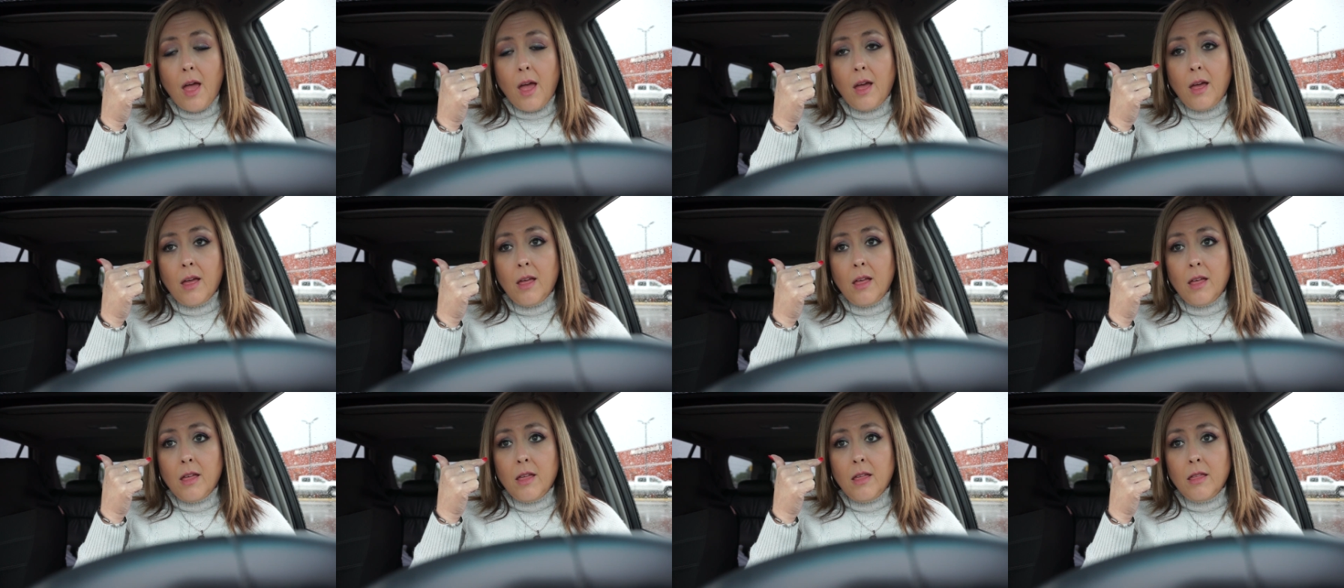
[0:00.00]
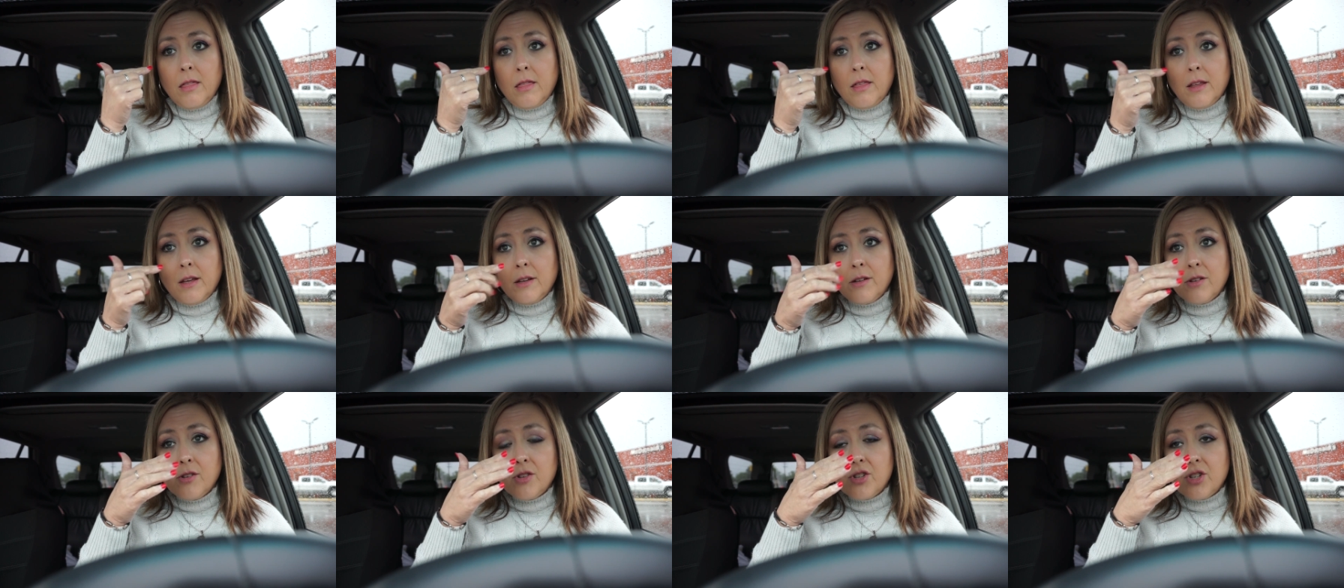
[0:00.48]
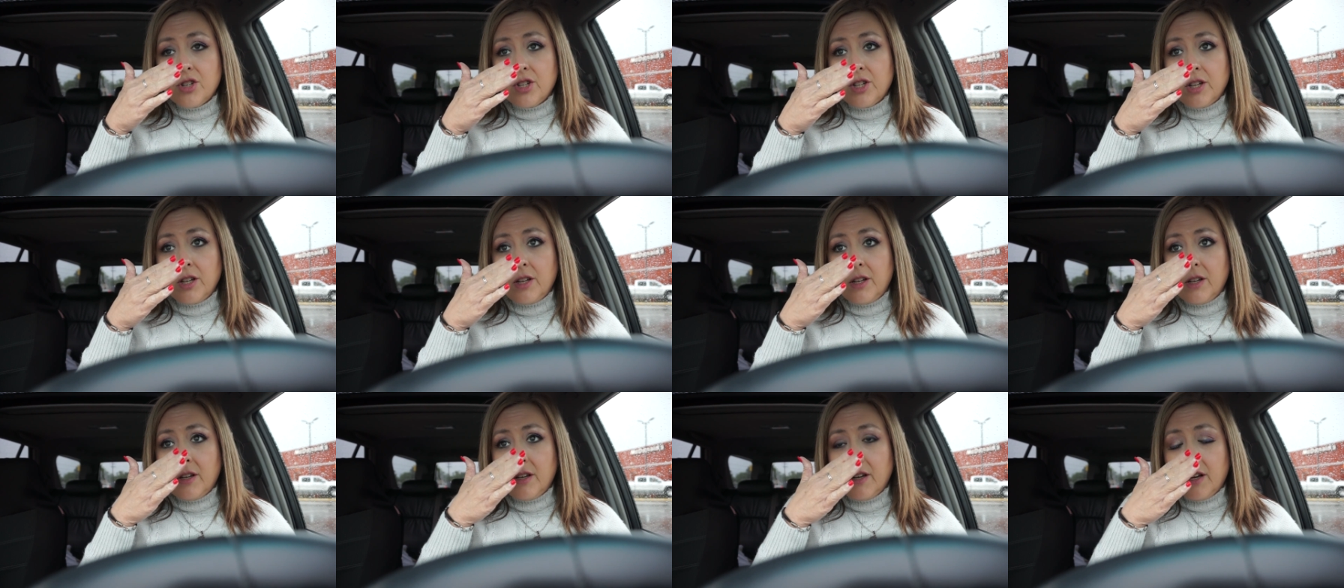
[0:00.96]
And then
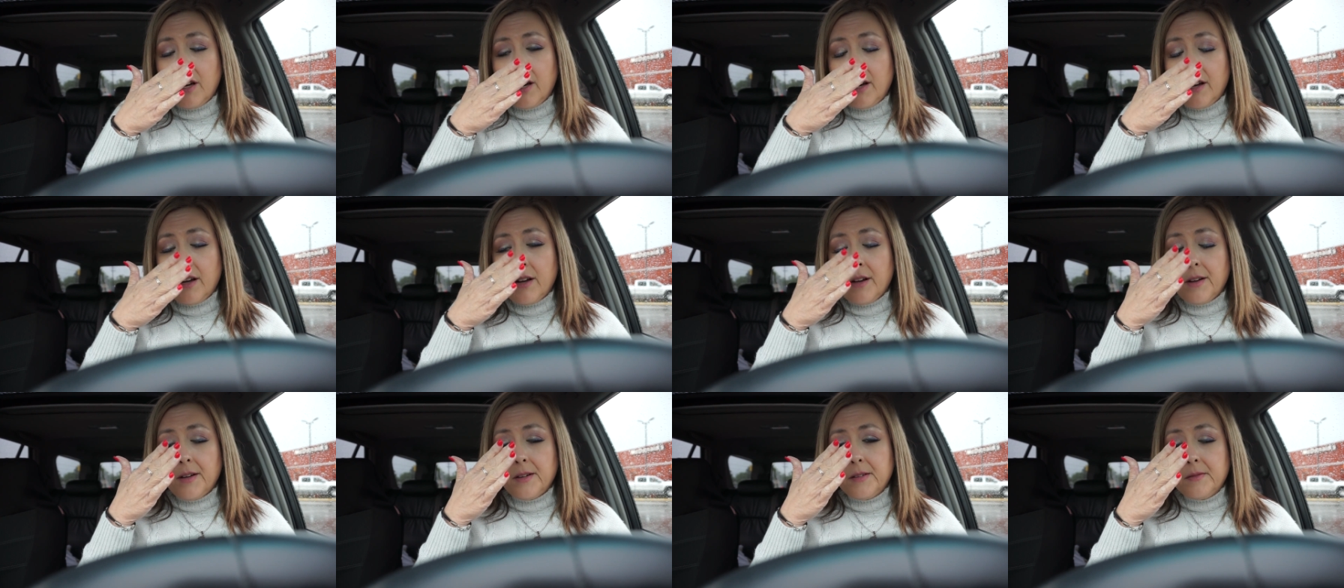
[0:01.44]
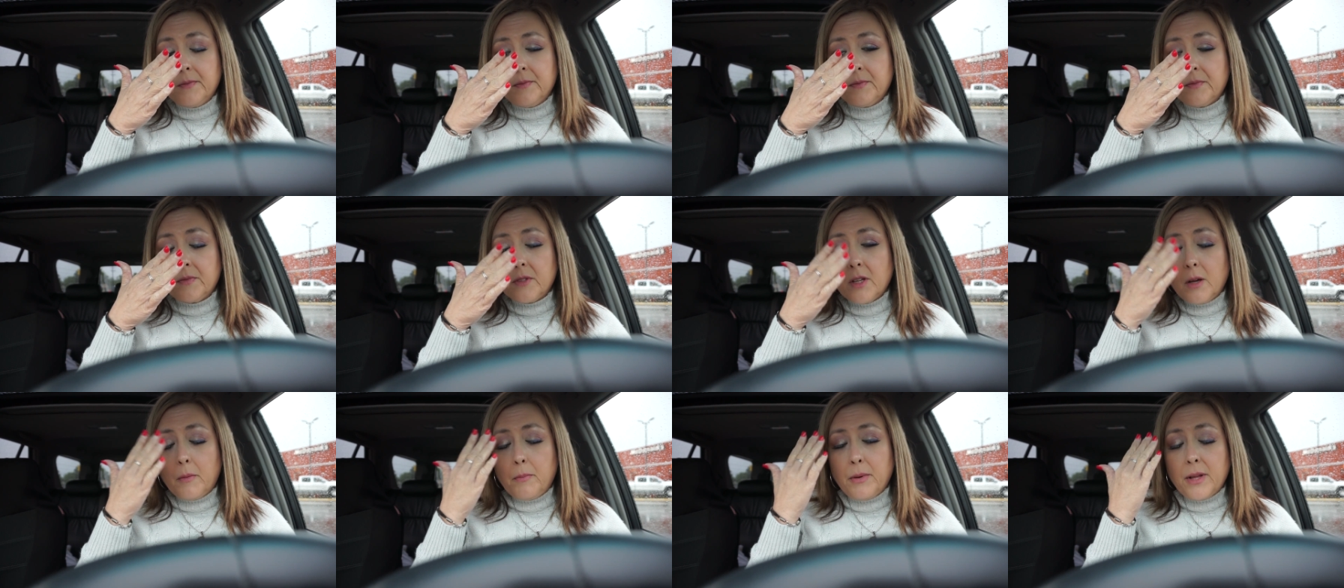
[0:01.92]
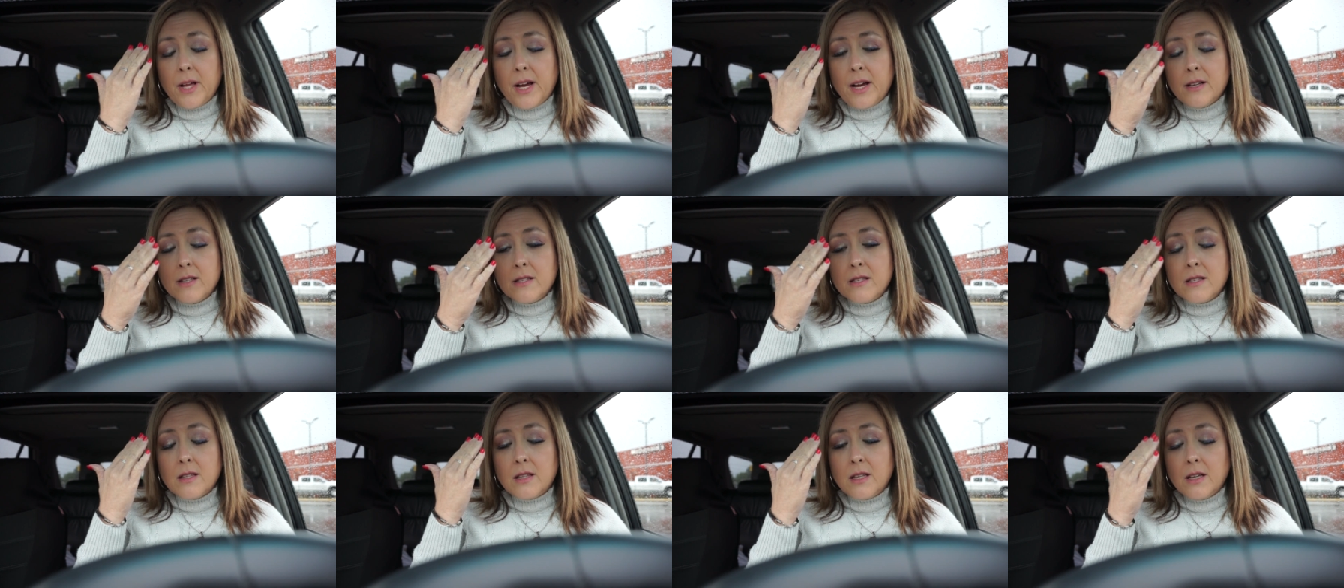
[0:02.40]
she uh,
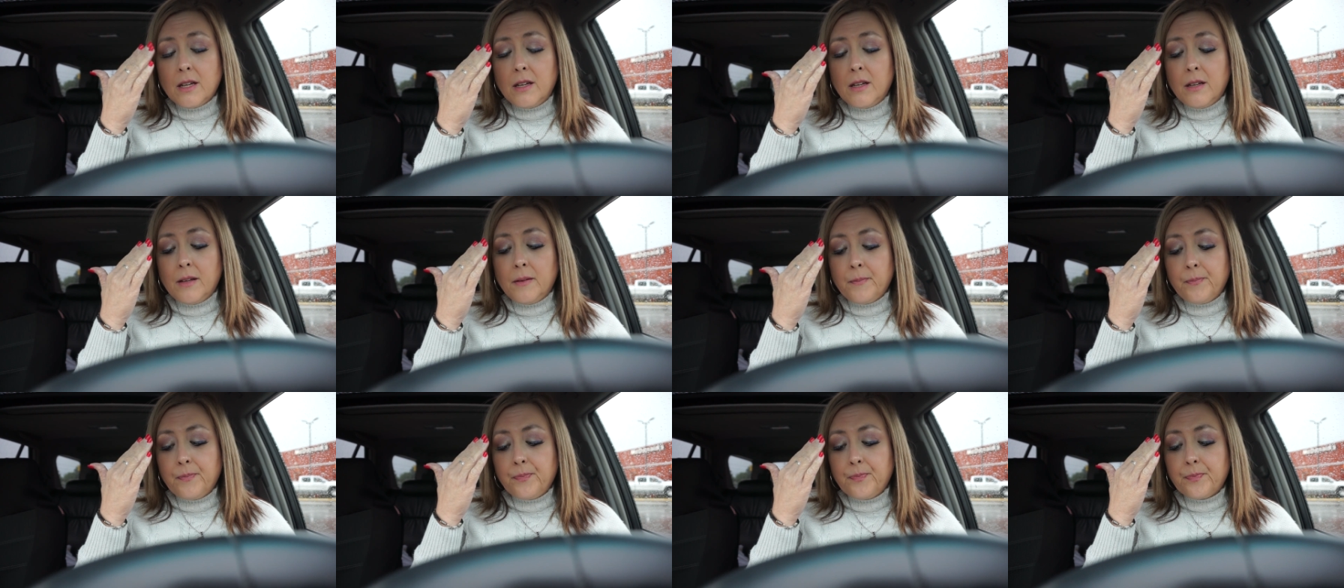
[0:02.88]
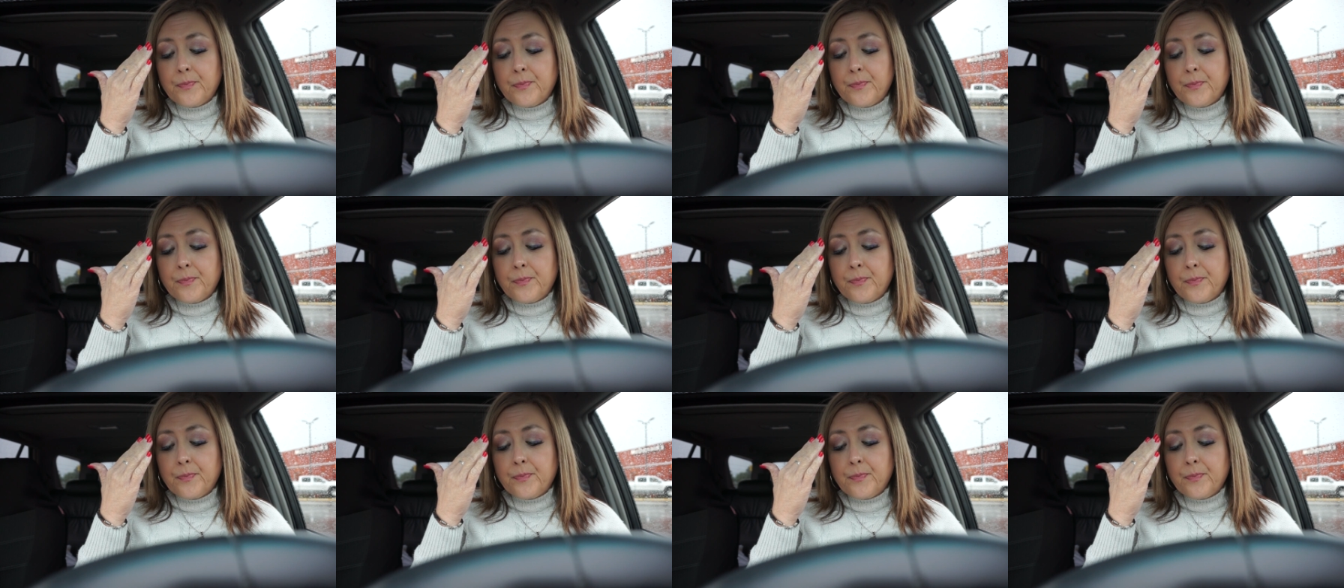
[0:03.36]
applies the,